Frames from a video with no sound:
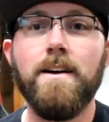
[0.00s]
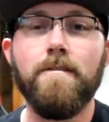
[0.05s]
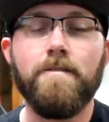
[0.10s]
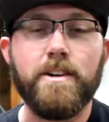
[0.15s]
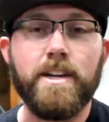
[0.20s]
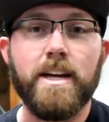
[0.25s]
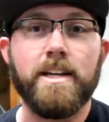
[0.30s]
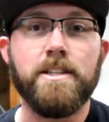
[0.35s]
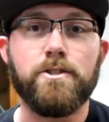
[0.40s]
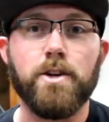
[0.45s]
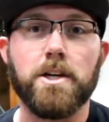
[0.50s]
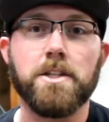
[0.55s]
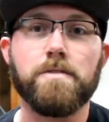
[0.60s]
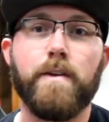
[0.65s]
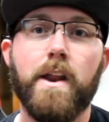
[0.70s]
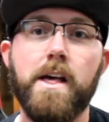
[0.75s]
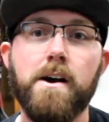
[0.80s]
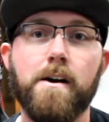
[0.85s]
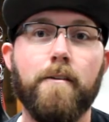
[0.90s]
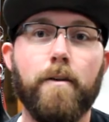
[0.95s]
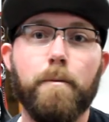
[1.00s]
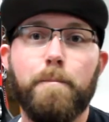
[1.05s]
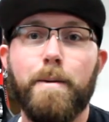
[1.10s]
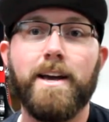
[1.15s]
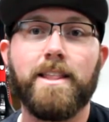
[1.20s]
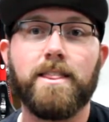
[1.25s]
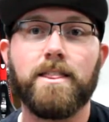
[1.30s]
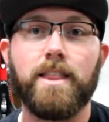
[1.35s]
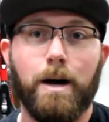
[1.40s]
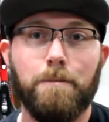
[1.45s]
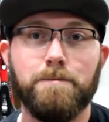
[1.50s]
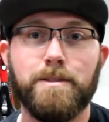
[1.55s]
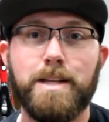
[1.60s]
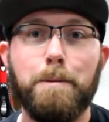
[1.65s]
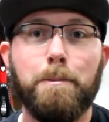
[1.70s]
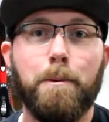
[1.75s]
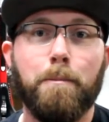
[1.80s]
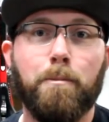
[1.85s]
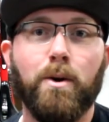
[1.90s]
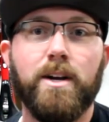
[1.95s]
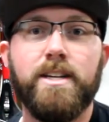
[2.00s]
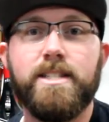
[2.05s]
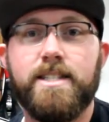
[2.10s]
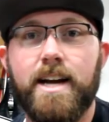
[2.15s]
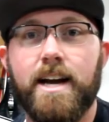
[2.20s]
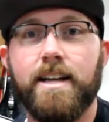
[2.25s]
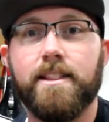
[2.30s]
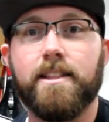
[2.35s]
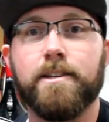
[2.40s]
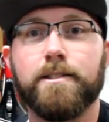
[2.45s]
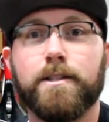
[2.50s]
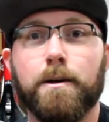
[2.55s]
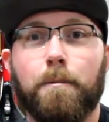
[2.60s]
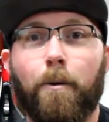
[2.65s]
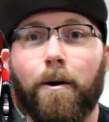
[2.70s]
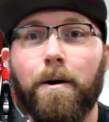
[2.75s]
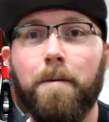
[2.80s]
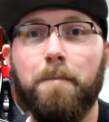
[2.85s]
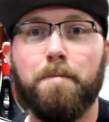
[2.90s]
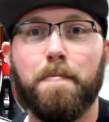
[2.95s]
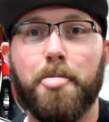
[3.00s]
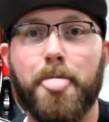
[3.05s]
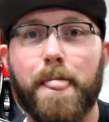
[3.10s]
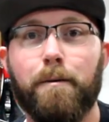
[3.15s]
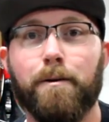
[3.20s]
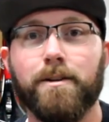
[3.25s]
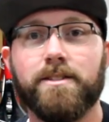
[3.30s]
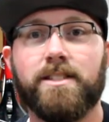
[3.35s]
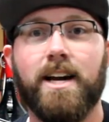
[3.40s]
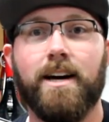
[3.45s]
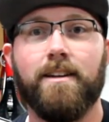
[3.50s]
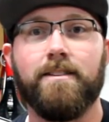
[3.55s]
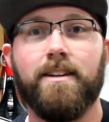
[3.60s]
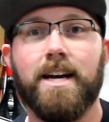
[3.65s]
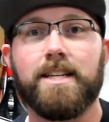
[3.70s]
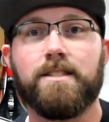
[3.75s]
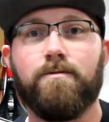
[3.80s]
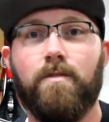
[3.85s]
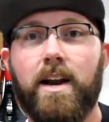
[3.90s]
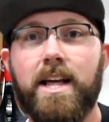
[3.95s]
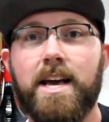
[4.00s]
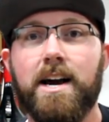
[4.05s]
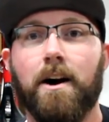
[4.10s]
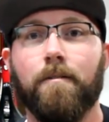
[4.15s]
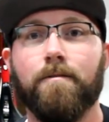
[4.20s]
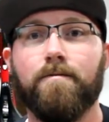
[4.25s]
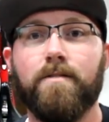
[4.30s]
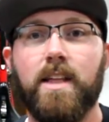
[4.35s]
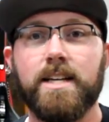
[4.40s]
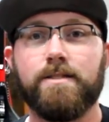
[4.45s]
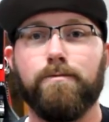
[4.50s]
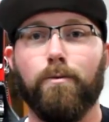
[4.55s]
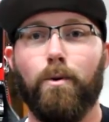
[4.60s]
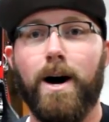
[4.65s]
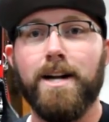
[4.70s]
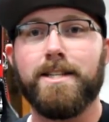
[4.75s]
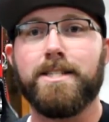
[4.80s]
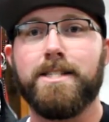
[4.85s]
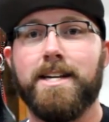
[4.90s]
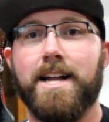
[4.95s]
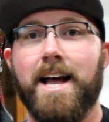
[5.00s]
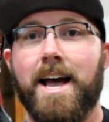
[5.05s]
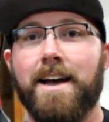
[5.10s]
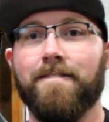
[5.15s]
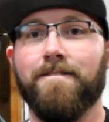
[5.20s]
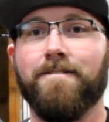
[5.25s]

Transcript: If you did enjoy this video, give it a big thumbs up. Appreciate the support. And we'll see you on the next video. Thanks for watching today.